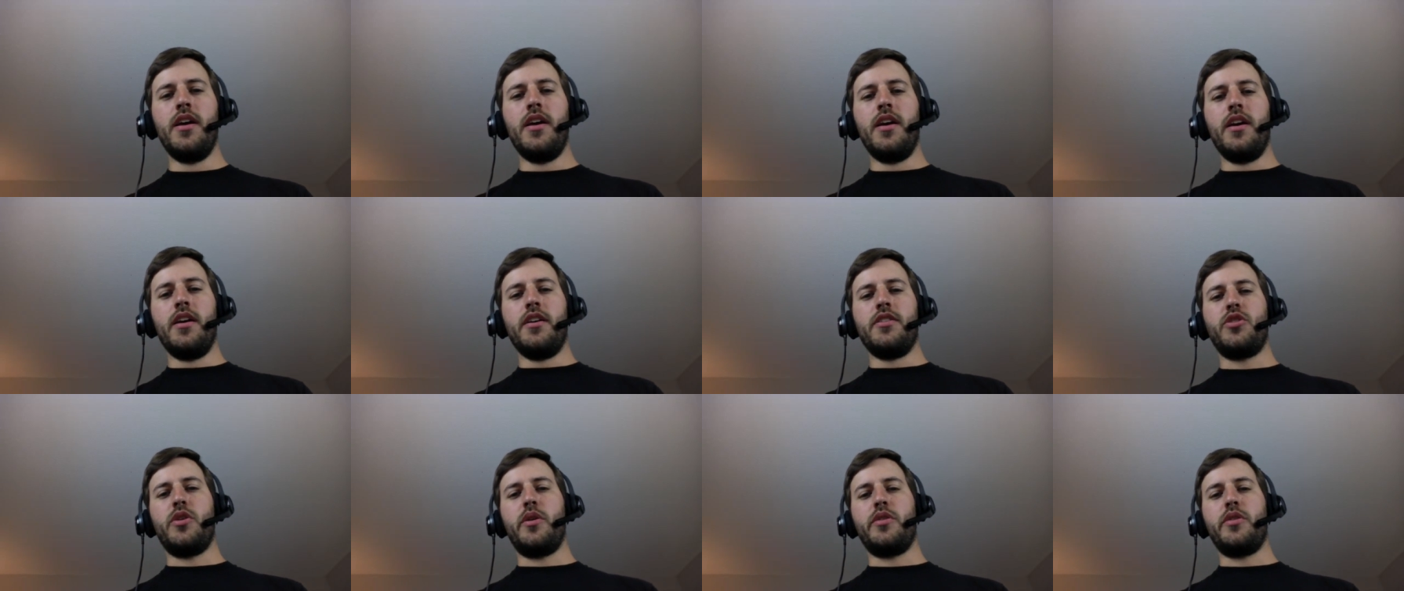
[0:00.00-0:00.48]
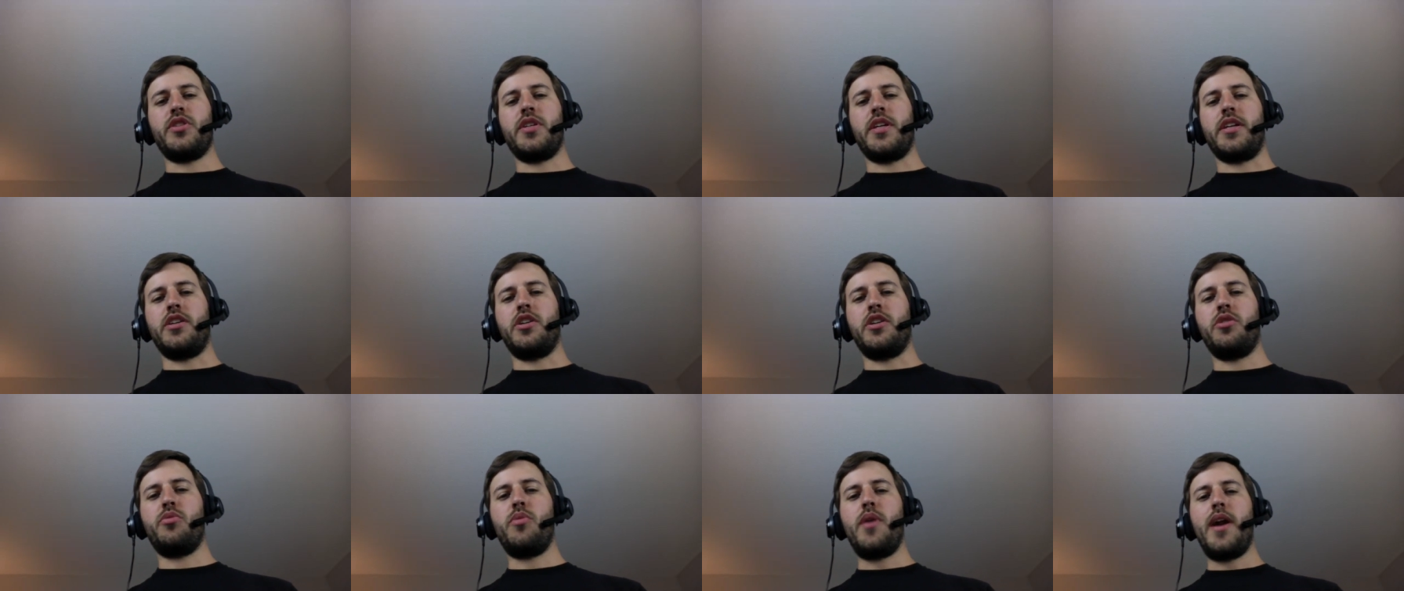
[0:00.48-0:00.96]
so i was like
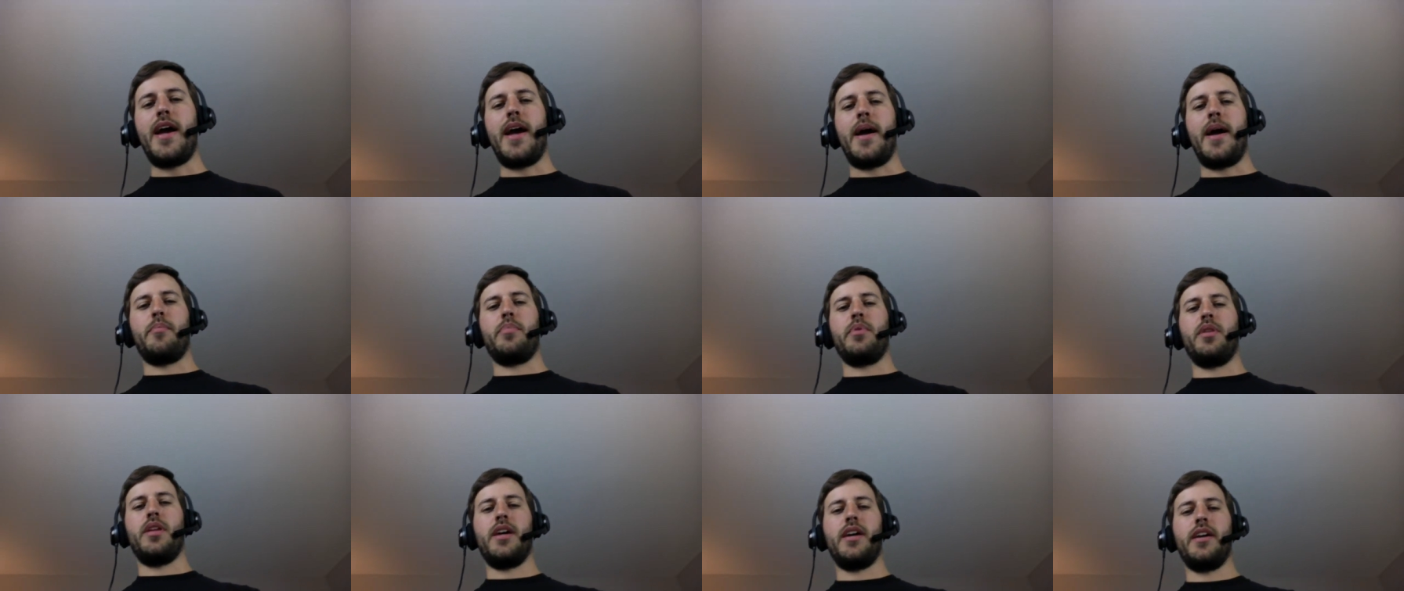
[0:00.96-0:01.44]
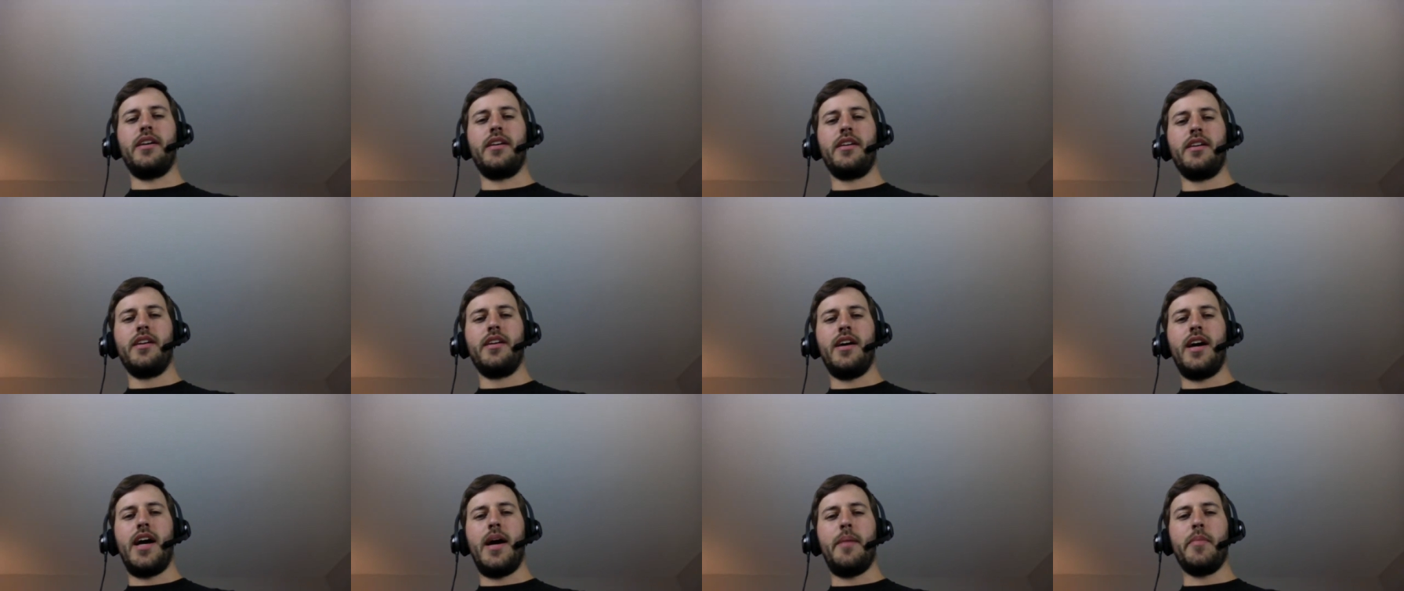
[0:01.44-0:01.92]
crap like
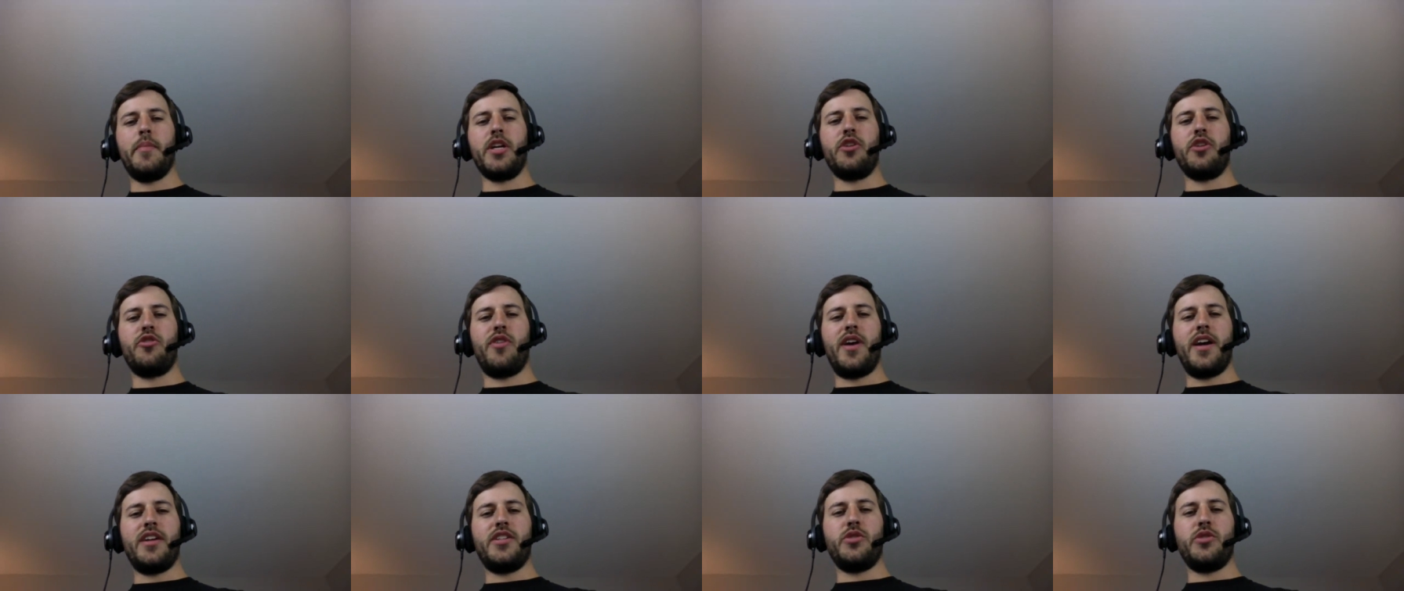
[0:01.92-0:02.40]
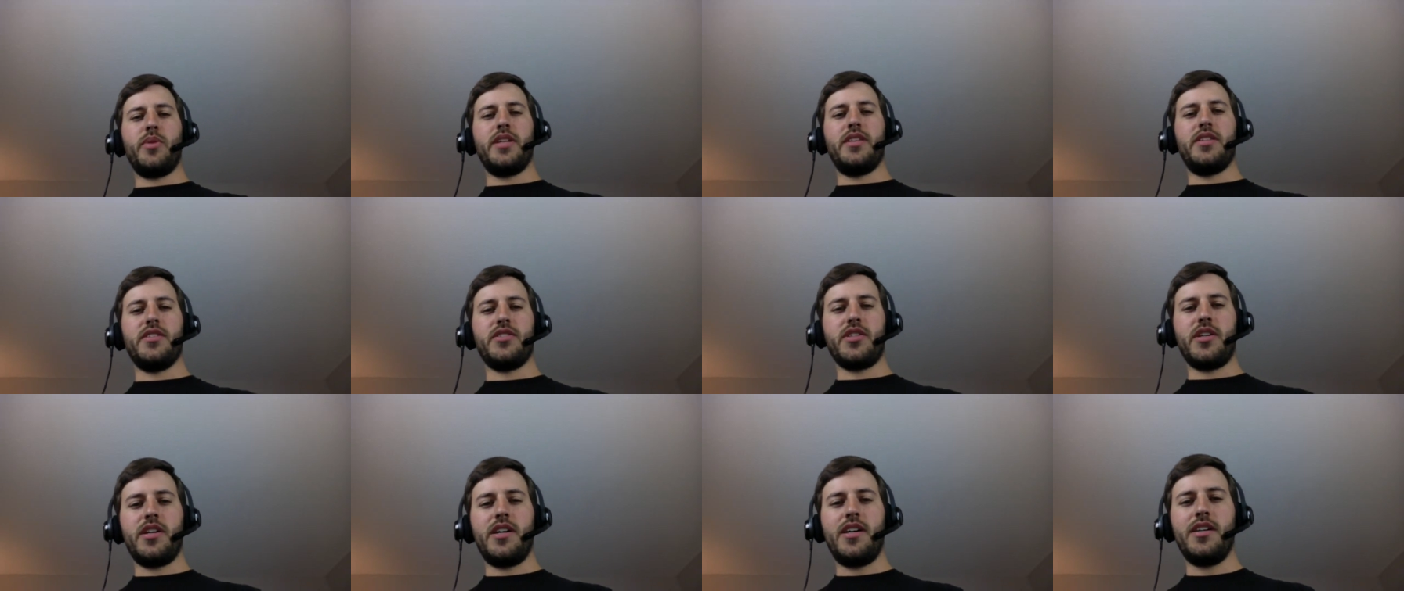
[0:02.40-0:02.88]
i'm going to graduate
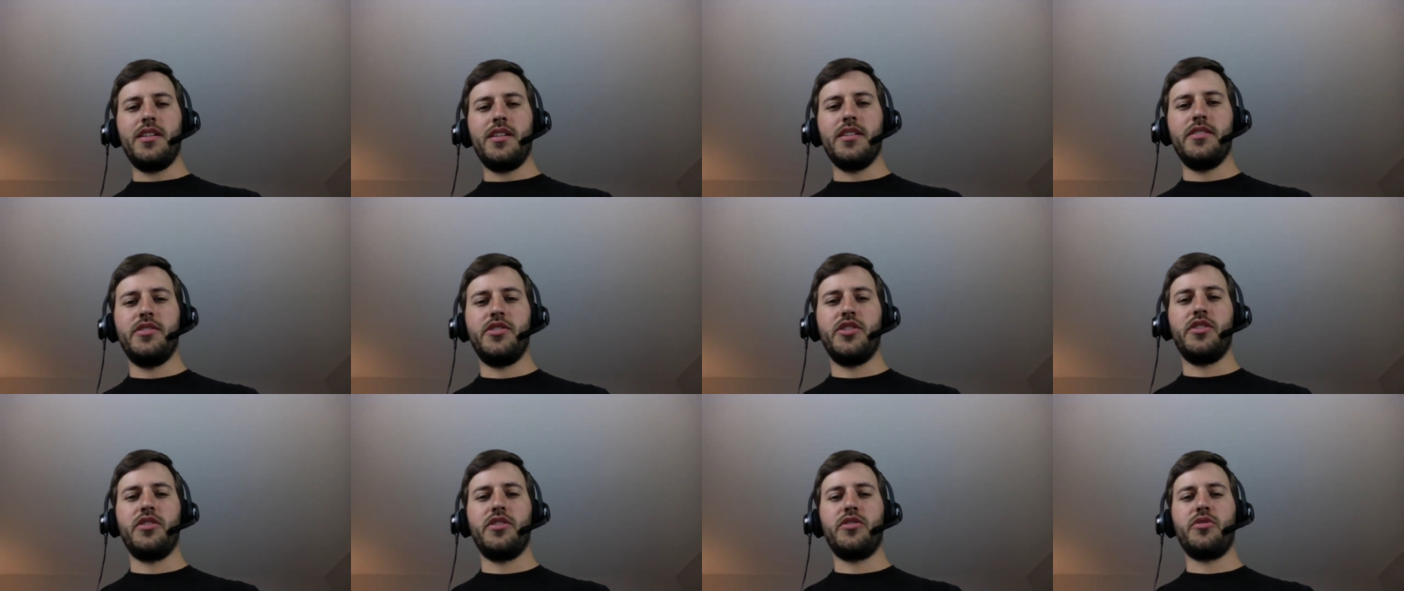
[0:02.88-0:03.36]
this college in